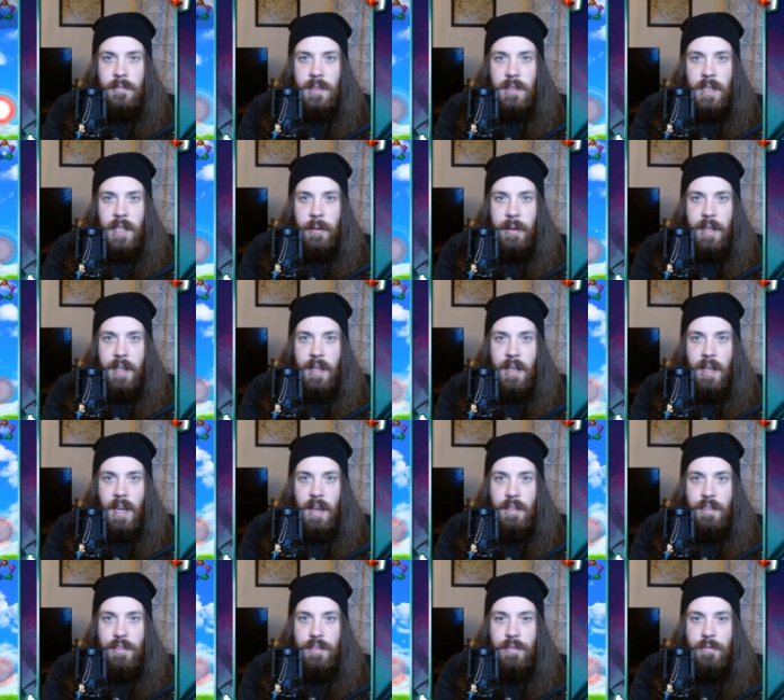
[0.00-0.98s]
Now we can
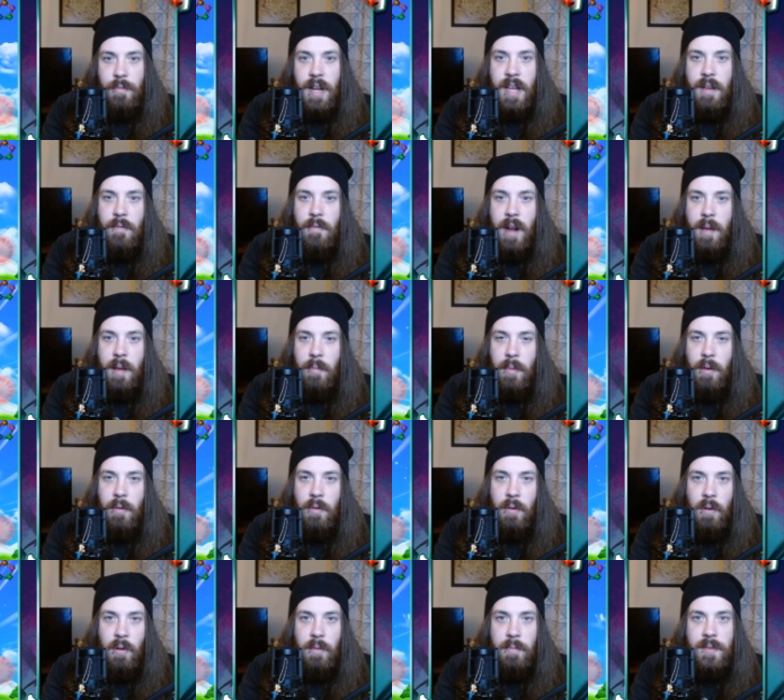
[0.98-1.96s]
get three rainbow
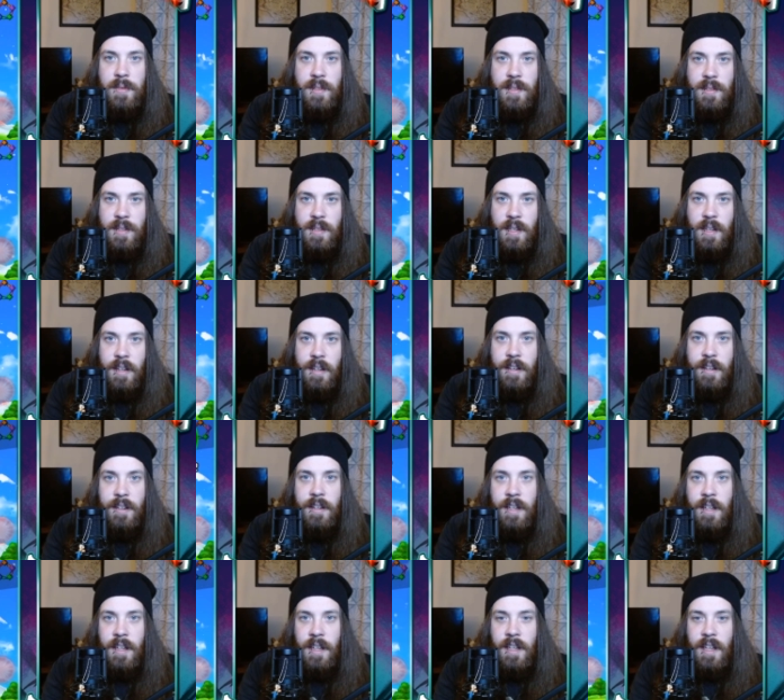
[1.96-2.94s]
orbs, so
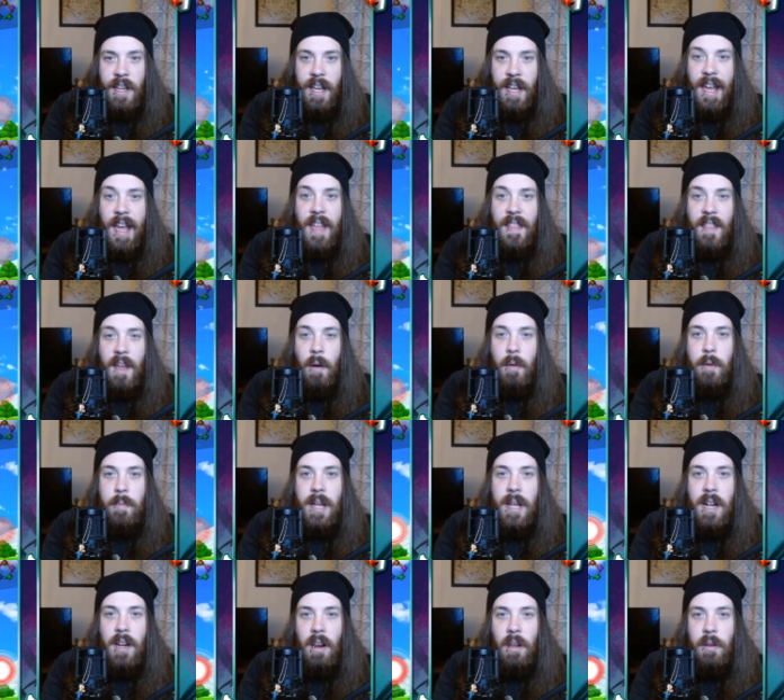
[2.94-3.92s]
again, that would
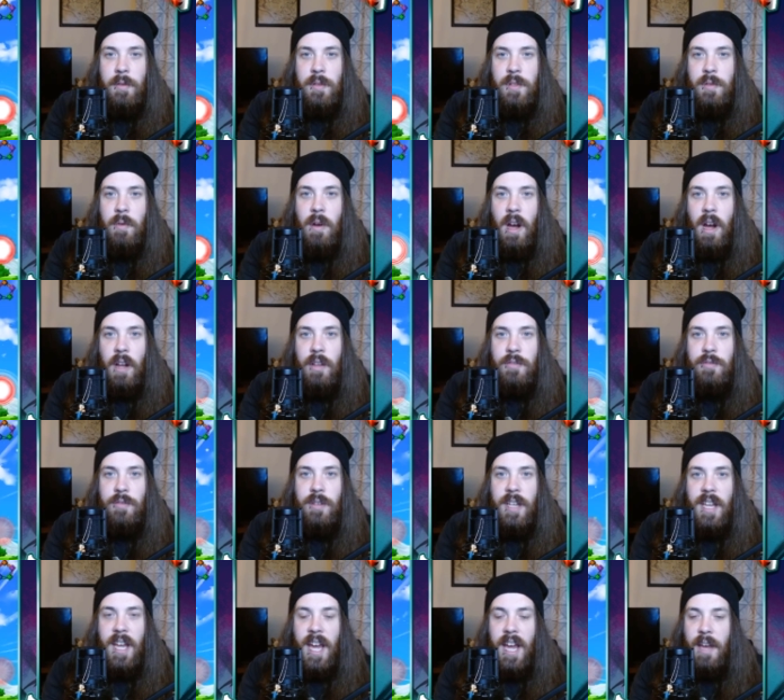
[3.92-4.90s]
be close to
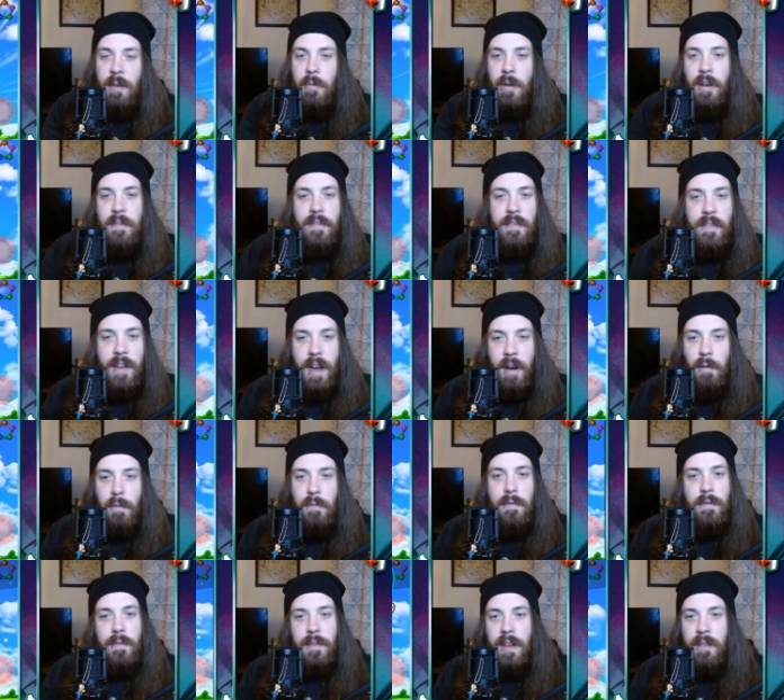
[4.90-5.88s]
100k worth of
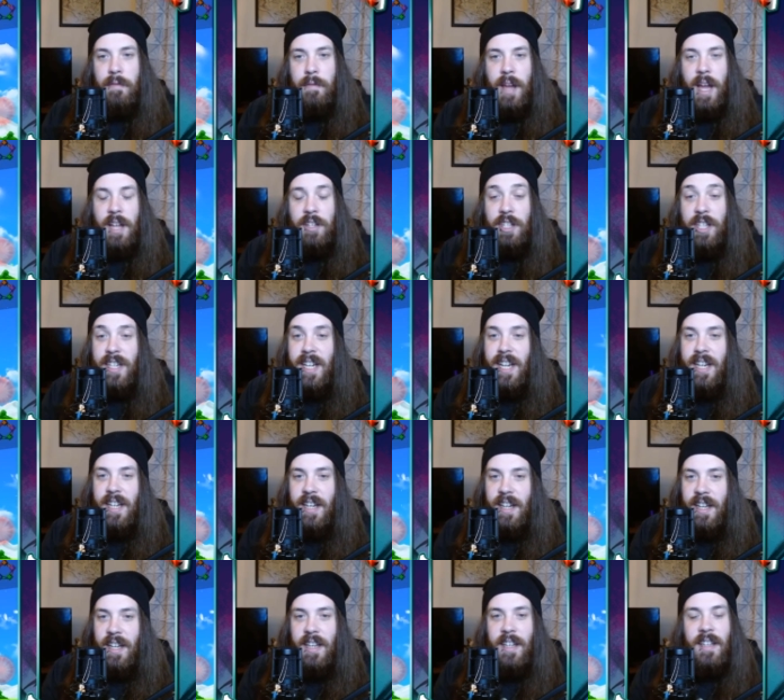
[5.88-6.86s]
health if we actually
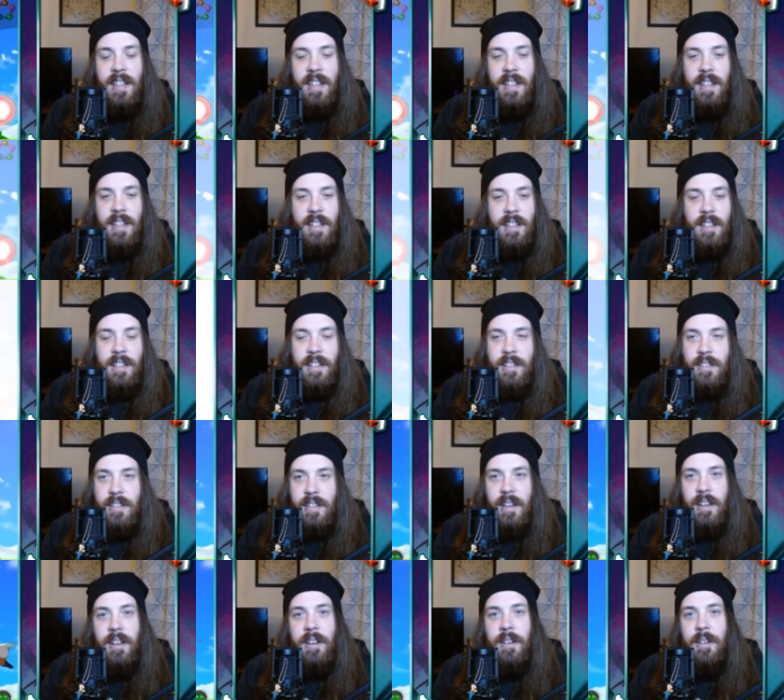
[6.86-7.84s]
needed it.
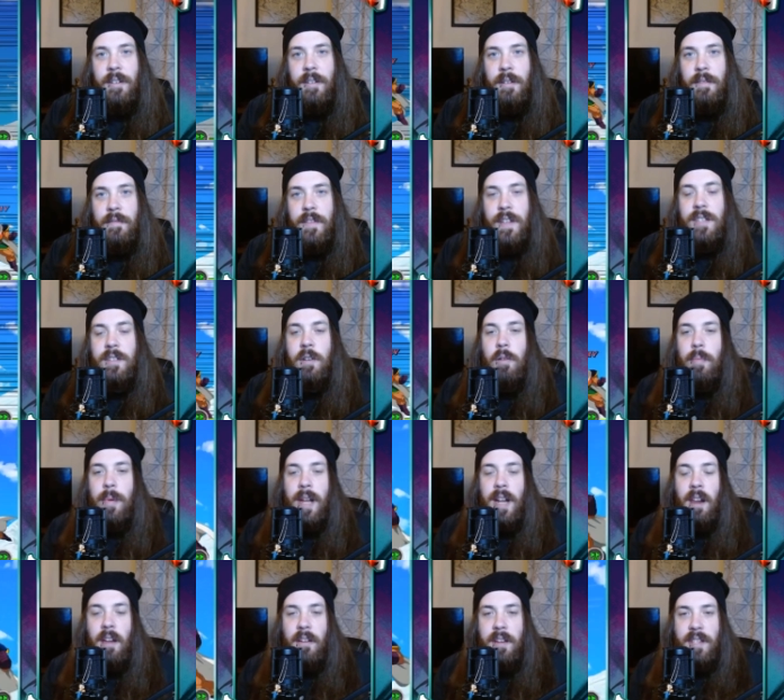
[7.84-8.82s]
So, Physical
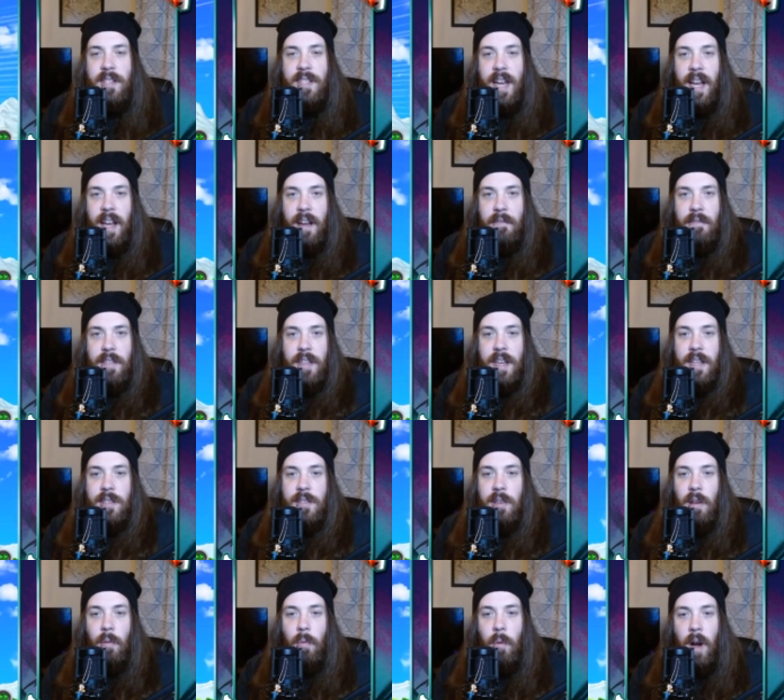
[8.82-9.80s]
Piccolo can tank everything in
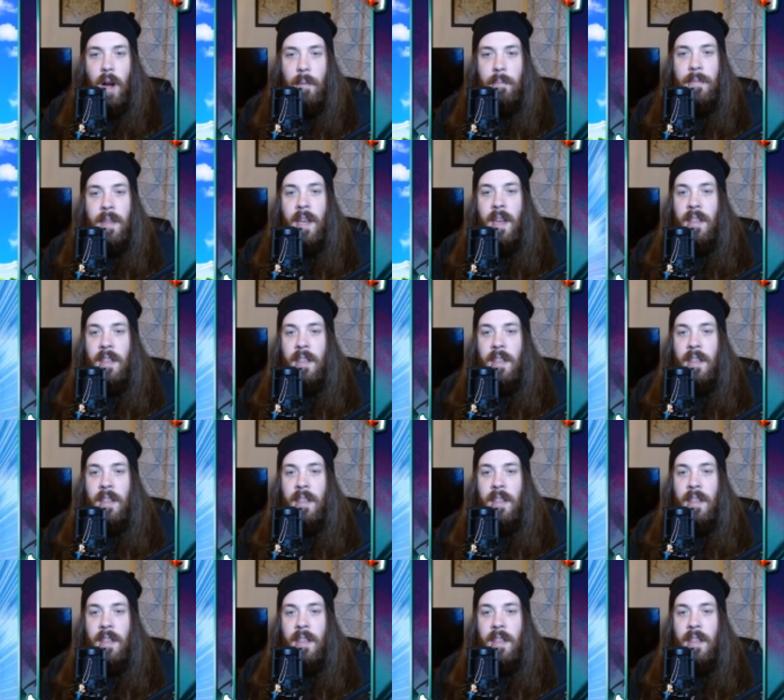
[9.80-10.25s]
slot 1.